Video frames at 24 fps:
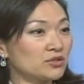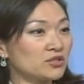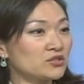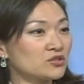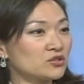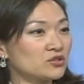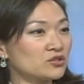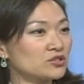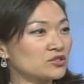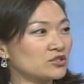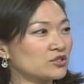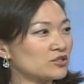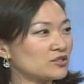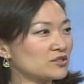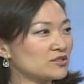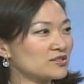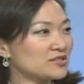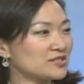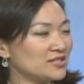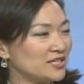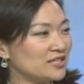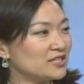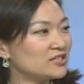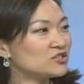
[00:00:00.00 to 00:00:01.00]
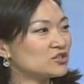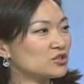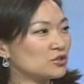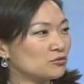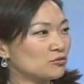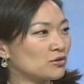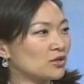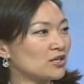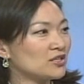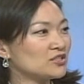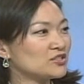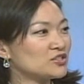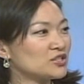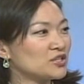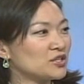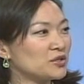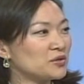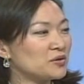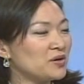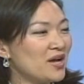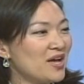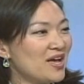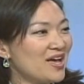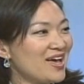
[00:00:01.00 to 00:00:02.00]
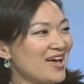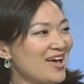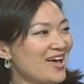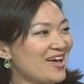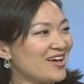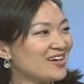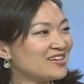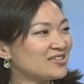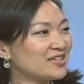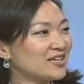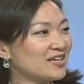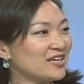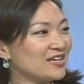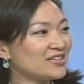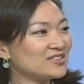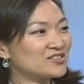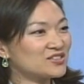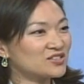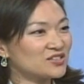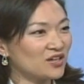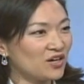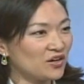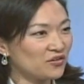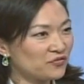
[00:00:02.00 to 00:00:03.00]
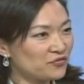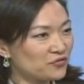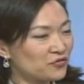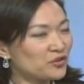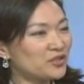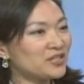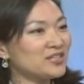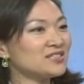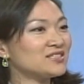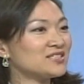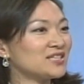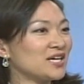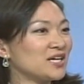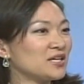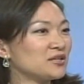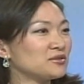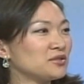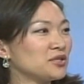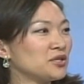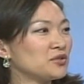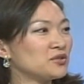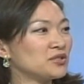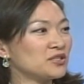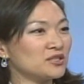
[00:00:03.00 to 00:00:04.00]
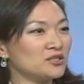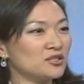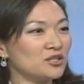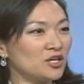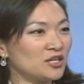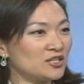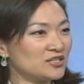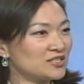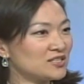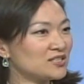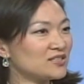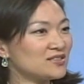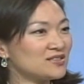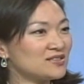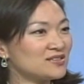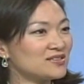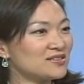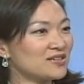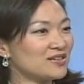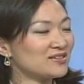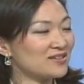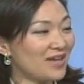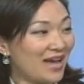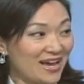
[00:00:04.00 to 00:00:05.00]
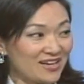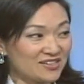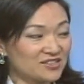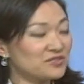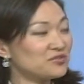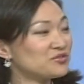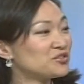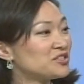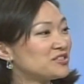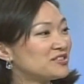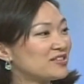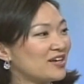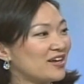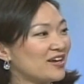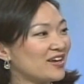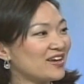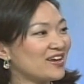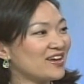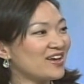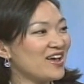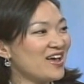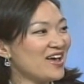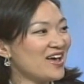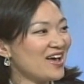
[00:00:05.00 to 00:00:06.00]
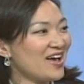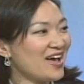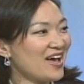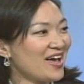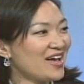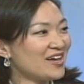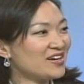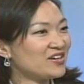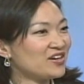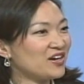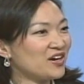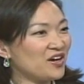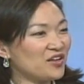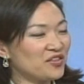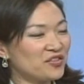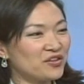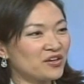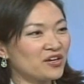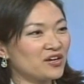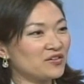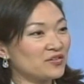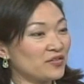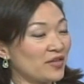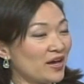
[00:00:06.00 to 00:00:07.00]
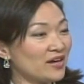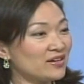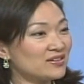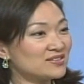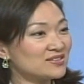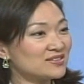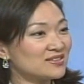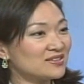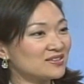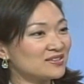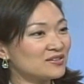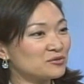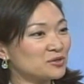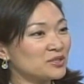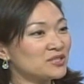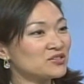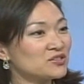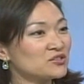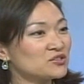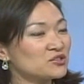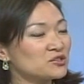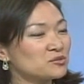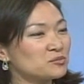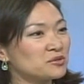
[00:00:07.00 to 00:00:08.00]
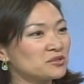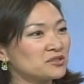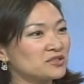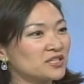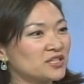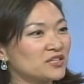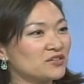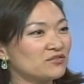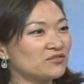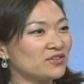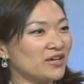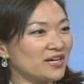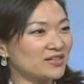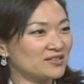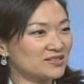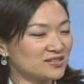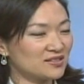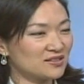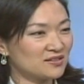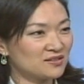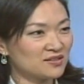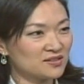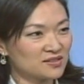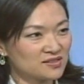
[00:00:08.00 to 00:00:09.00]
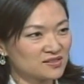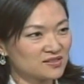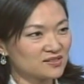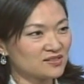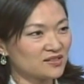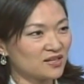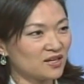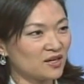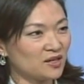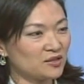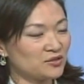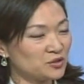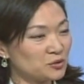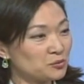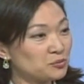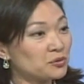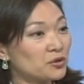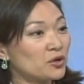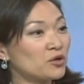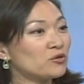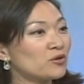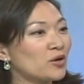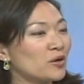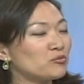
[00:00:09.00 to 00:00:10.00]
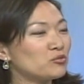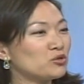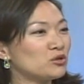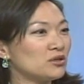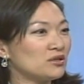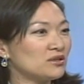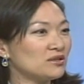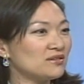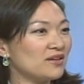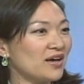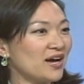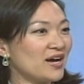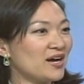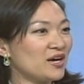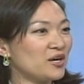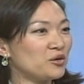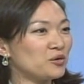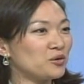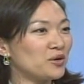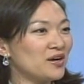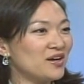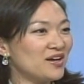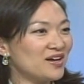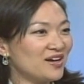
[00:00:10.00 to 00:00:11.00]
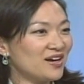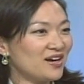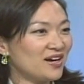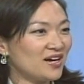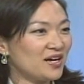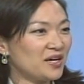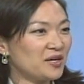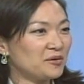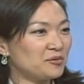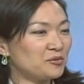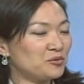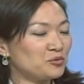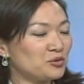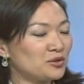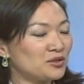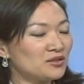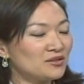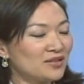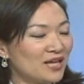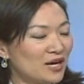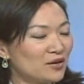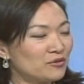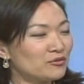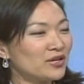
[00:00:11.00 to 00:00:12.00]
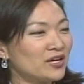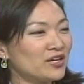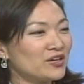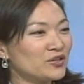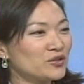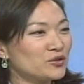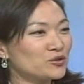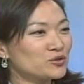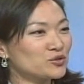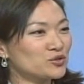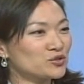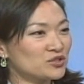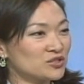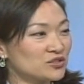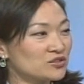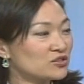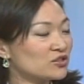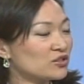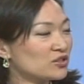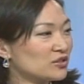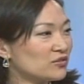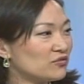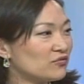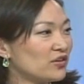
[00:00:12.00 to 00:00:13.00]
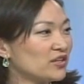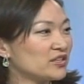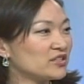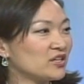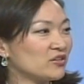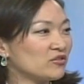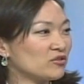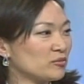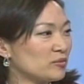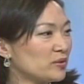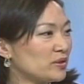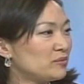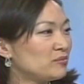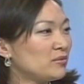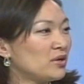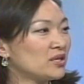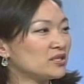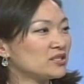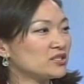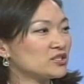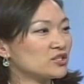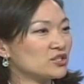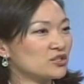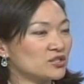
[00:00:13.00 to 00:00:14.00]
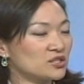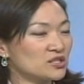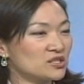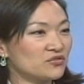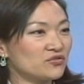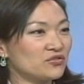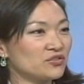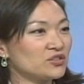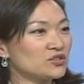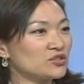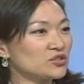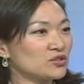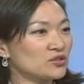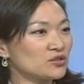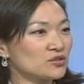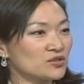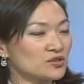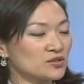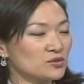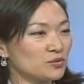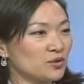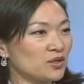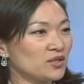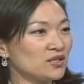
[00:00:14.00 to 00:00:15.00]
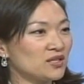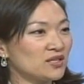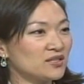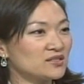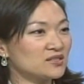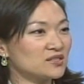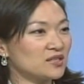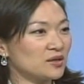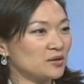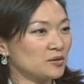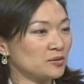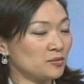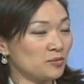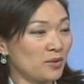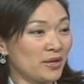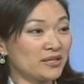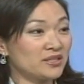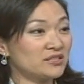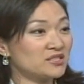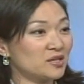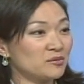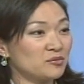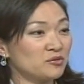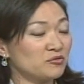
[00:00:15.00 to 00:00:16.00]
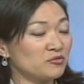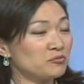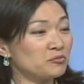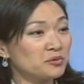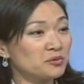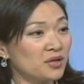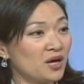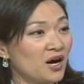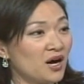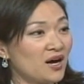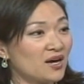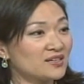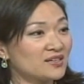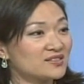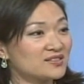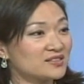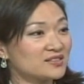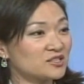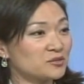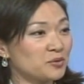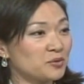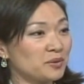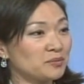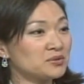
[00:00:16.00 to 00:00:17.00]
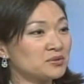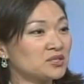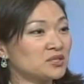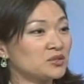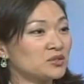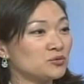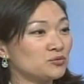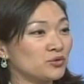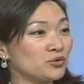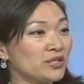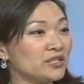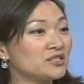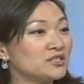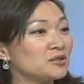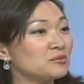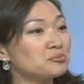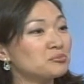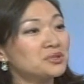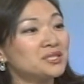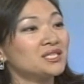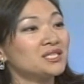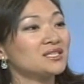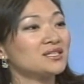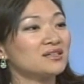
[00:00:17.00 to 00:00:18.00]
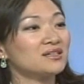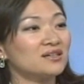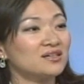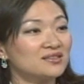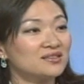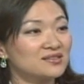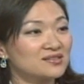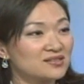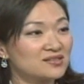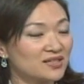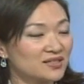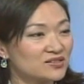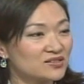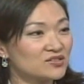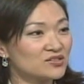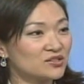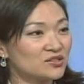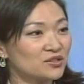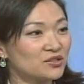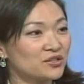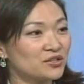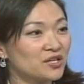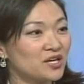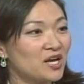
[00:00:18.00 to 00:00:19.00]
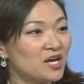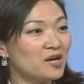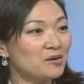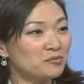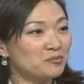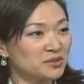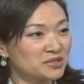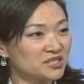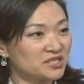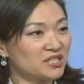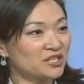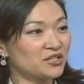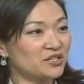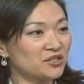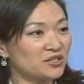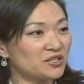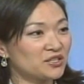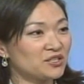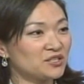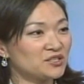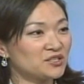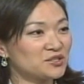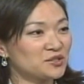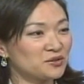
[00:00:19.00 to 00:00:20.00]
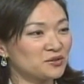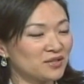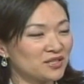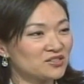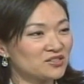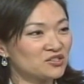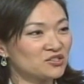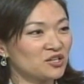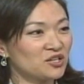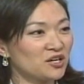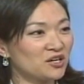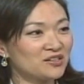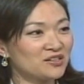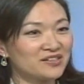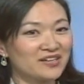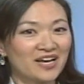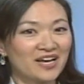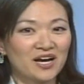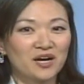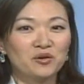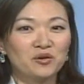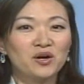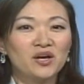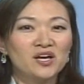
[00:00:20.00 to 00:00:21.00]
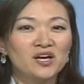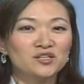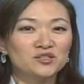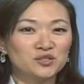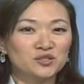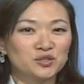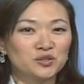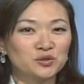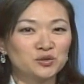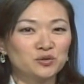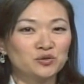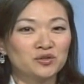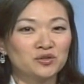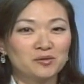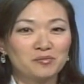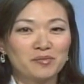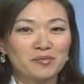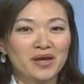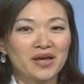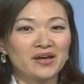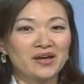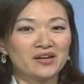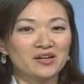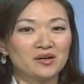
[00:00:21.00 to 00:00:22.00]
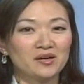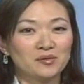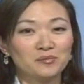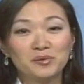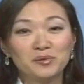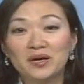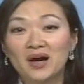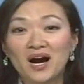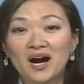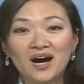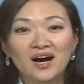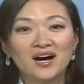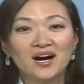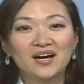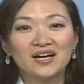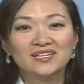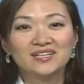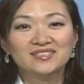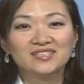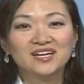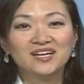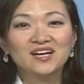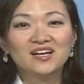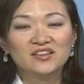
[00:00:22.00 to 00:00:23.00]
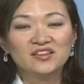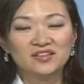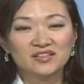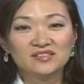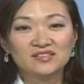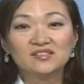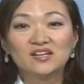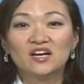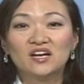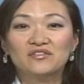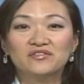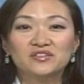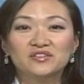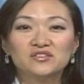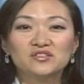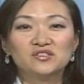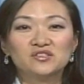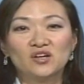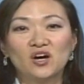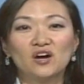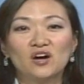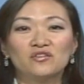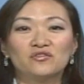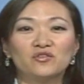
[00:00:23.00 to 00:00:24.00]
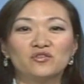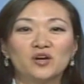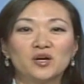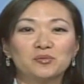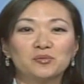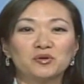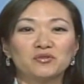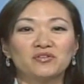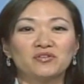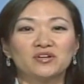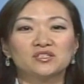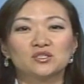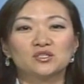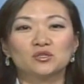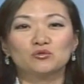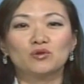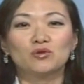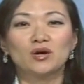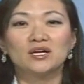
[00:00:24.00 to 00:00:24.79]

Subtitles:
researchers in Toronto, and it's a free download. It launches as of today, and the researchers believe that this new program will allow net users to circumvent government monitors, filters, as well as any type of blocks, to be able to read completely uncensored material. So let's talk now to the man behind the psiphon software, Professor